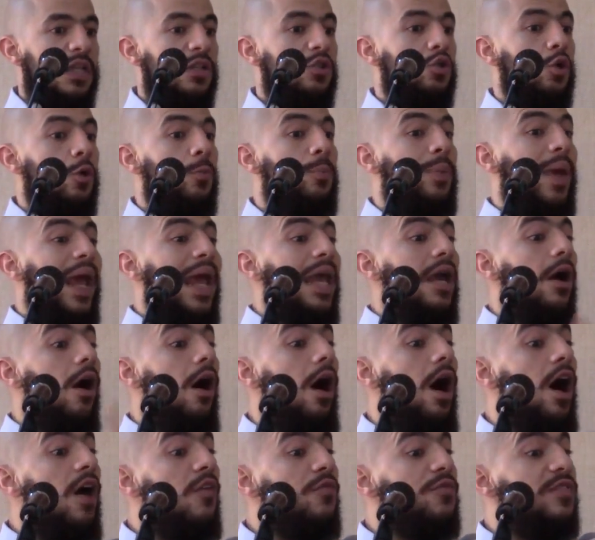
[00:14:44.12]
to pay
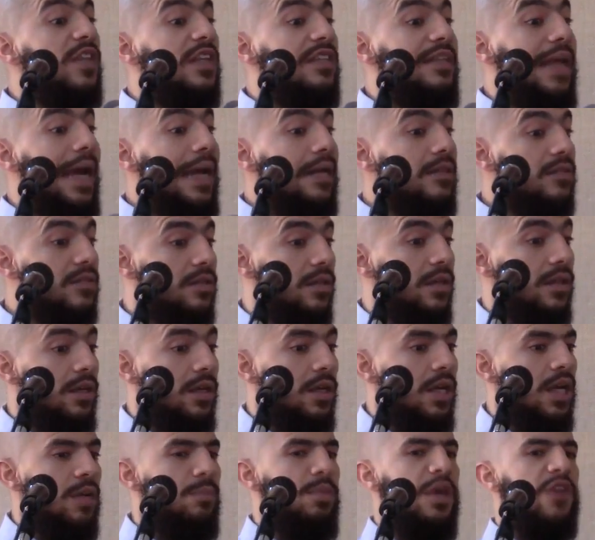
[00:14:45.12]
off the
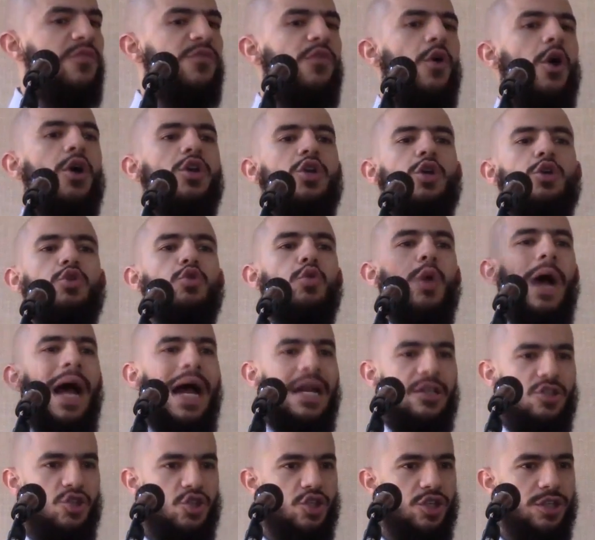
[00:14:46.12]
debt before you do
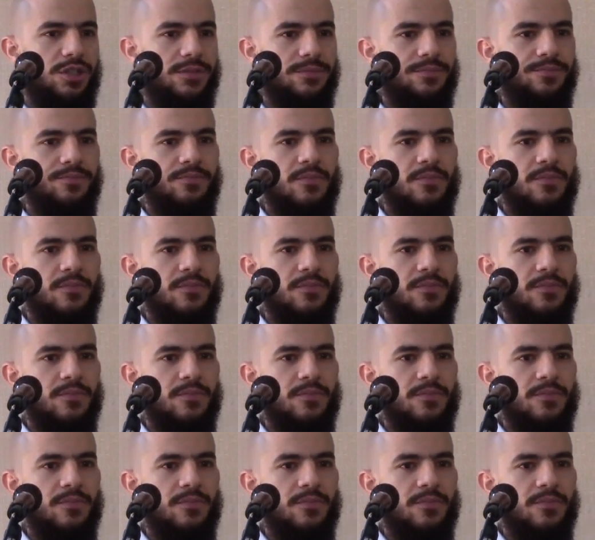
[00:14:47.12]
Hajj.